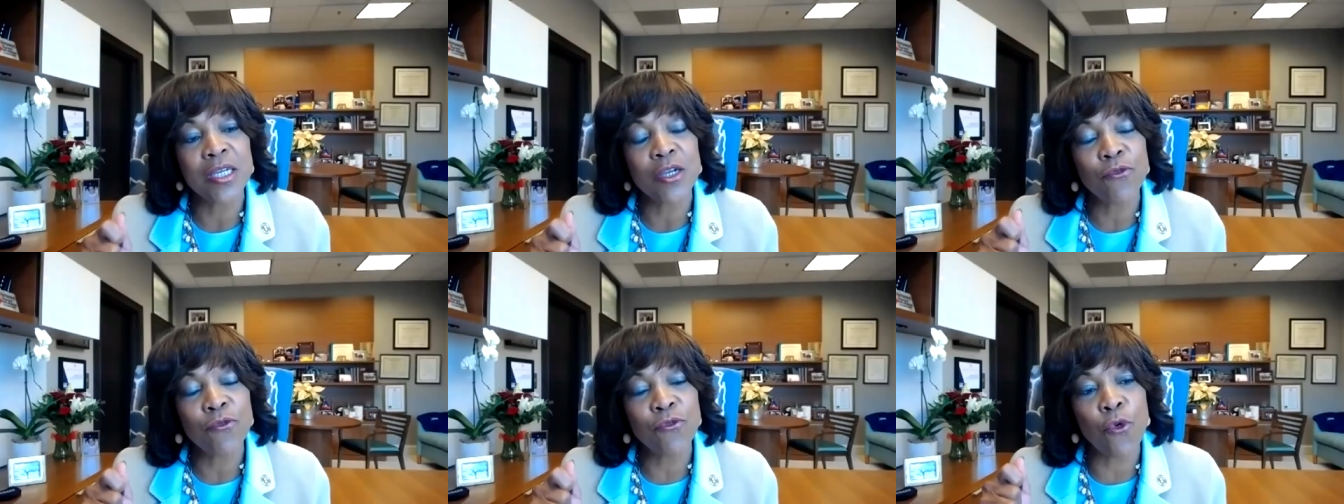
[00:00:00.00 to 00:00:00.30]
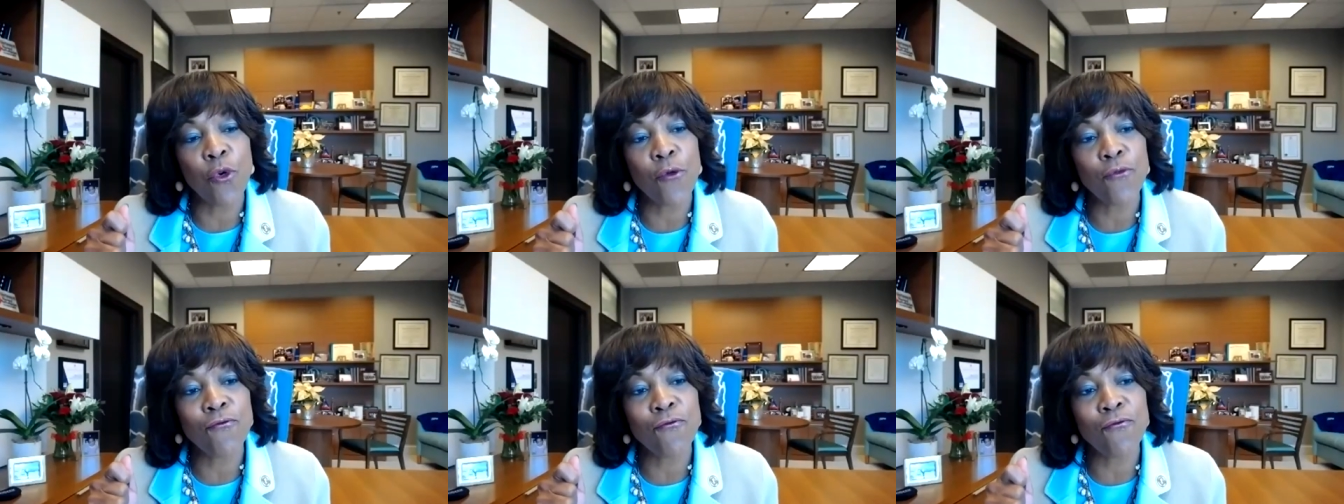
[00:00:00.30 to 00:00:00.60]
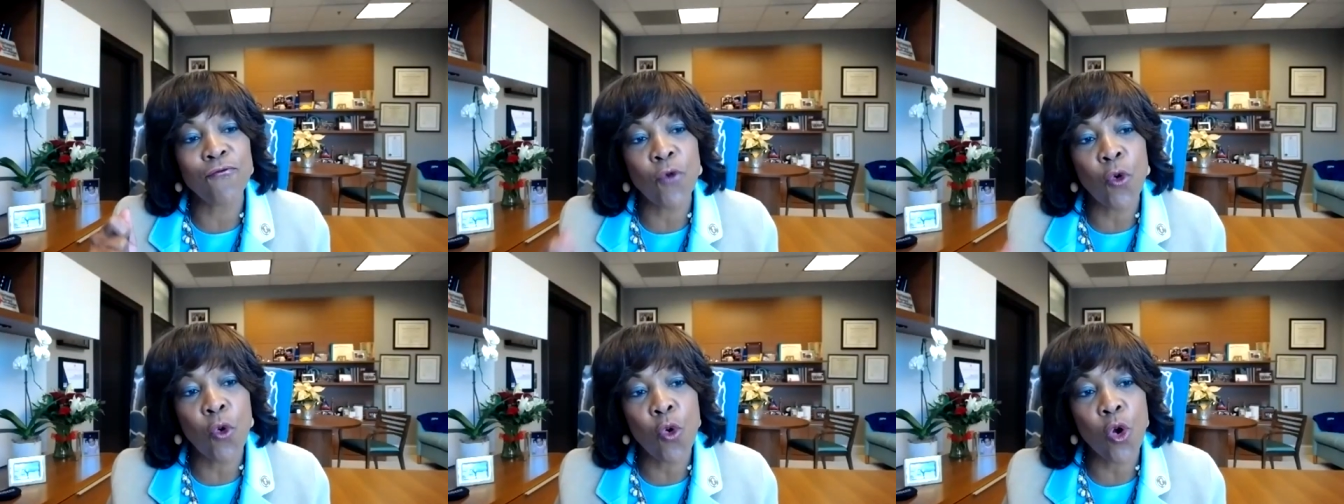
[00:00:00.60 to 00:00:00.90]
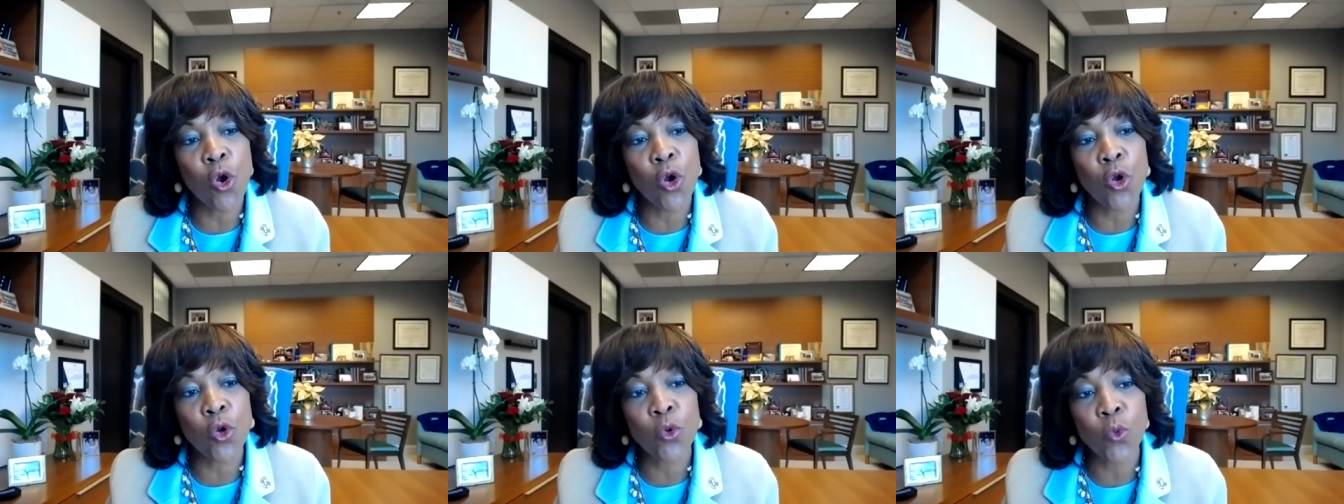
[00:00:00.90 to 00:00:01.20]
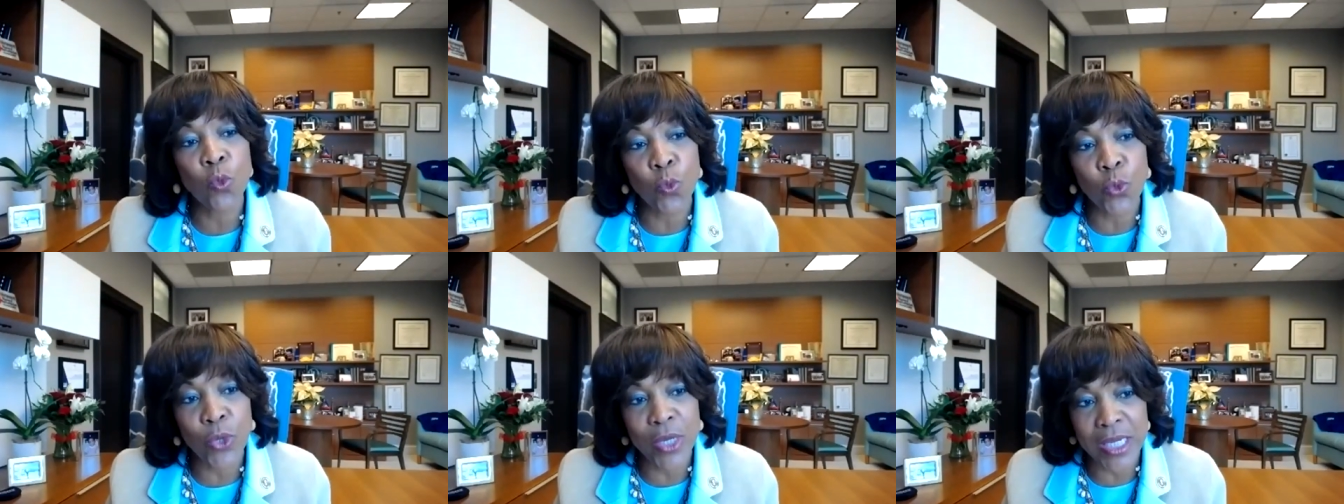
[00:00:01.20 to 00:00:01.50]
for 4
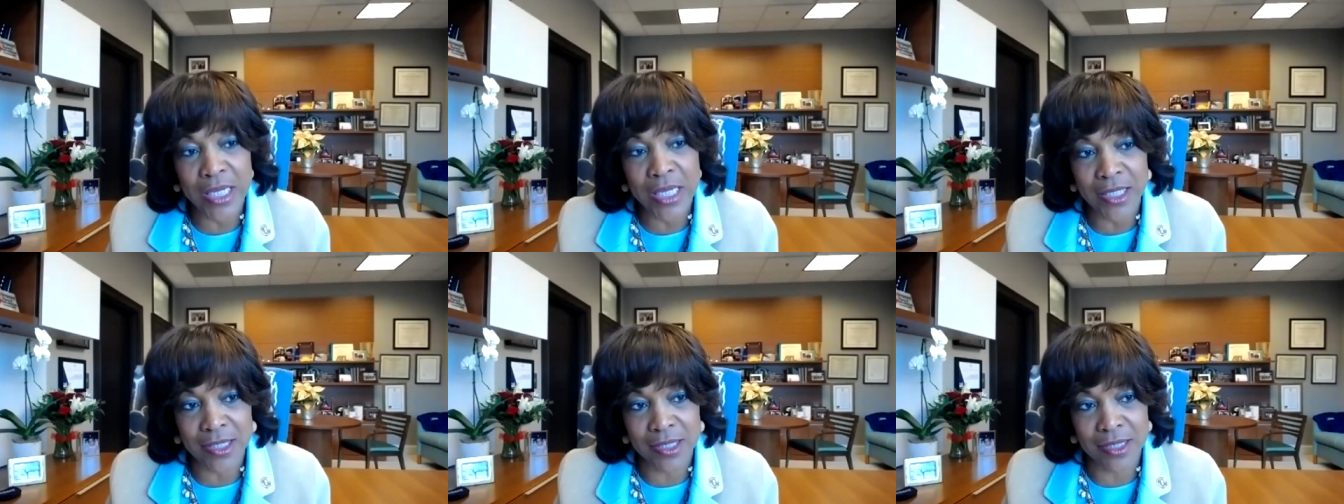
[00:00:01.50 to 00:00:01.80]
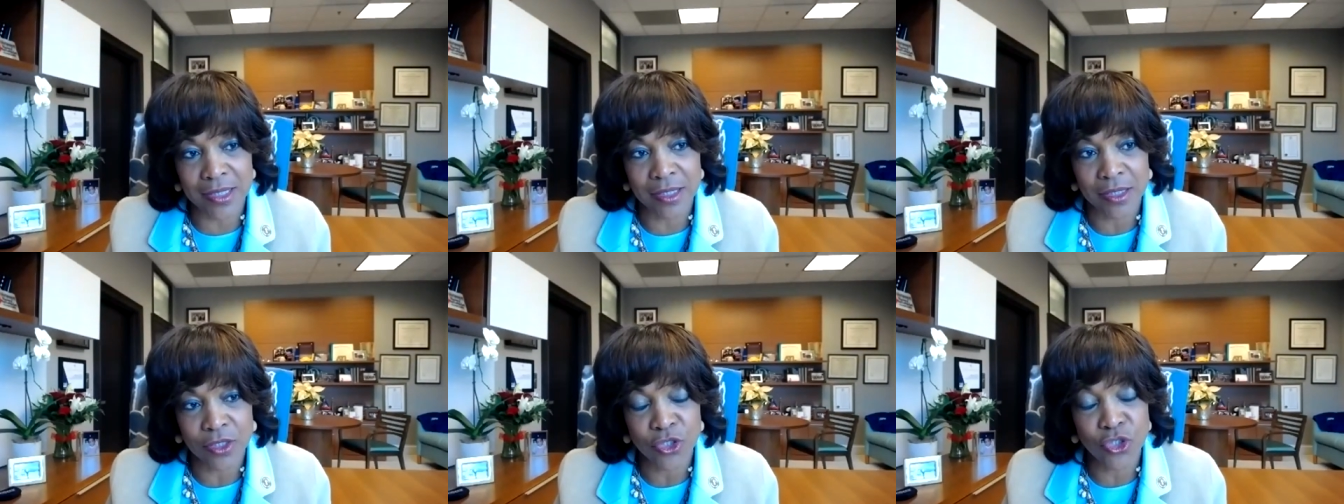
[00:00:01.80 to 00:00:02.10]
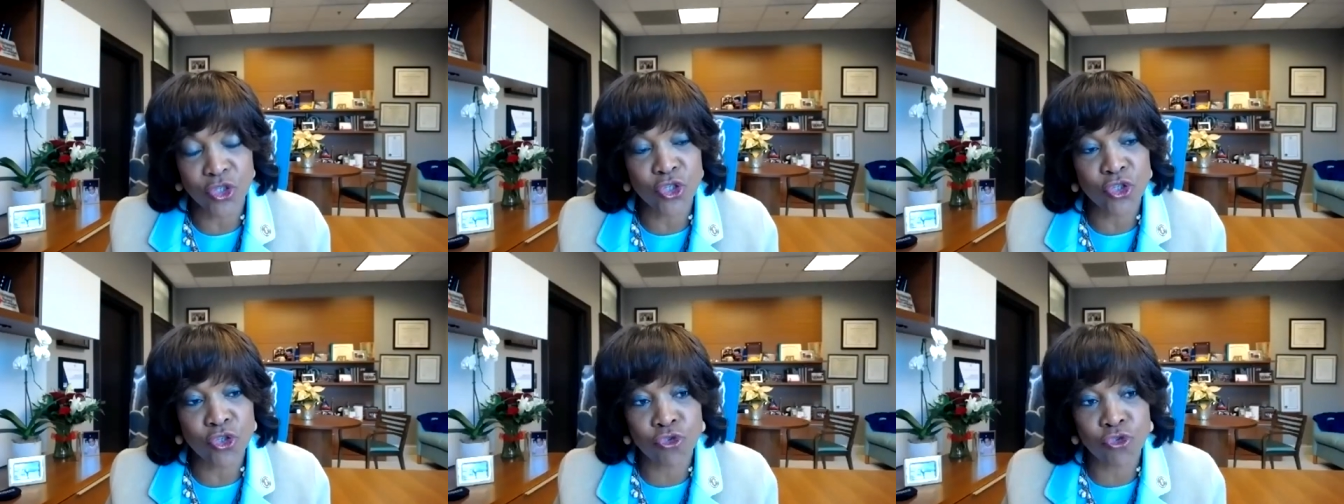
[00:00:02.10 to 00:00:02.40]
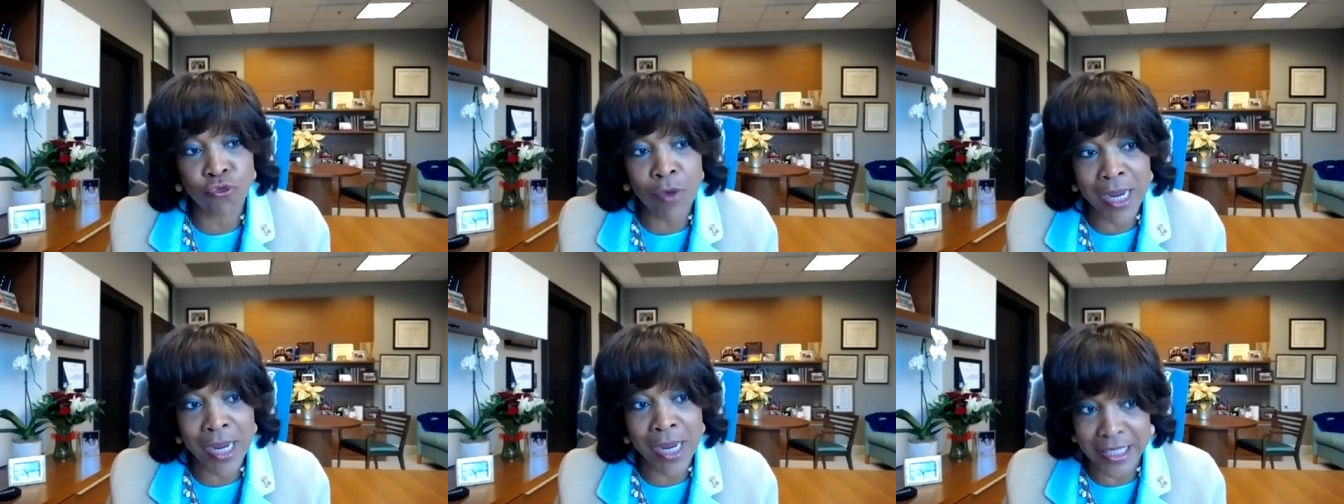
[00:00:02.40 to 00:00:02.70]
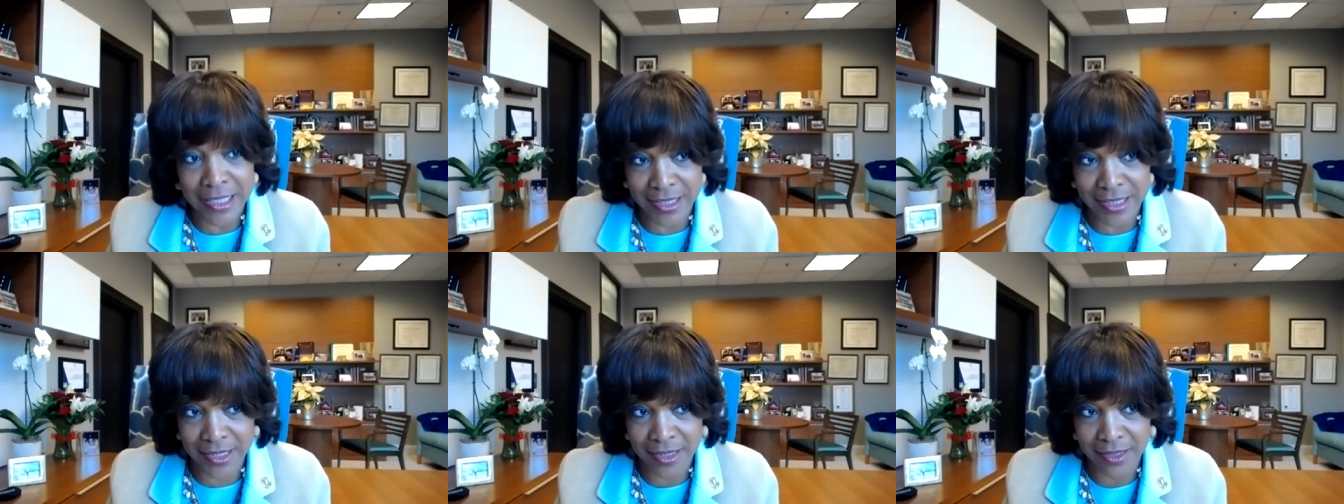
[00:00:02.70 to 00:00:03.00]
weeks
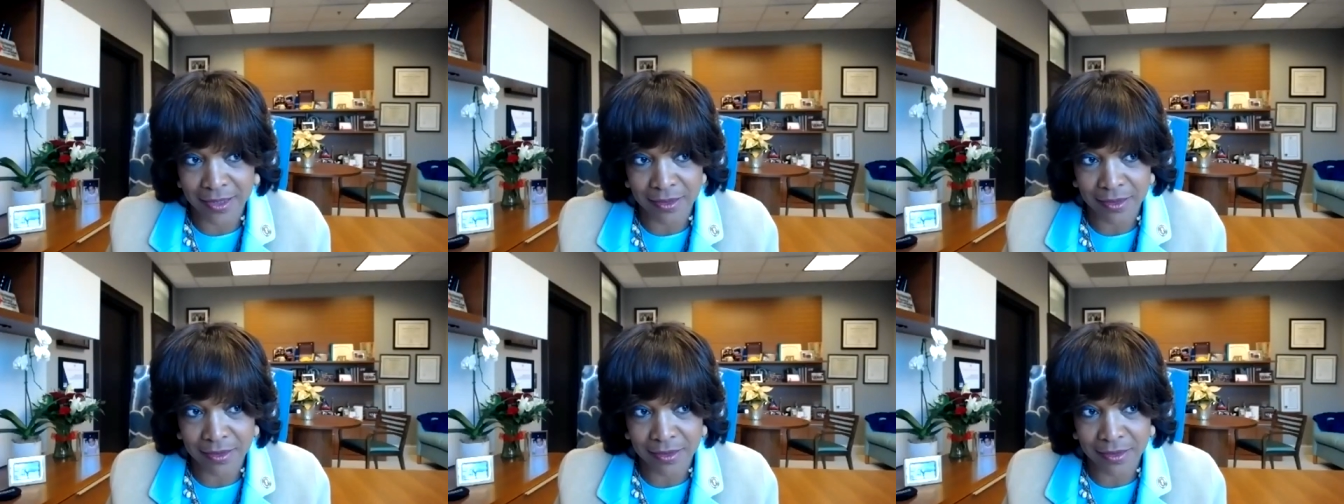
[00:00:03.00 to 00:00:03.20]
straight,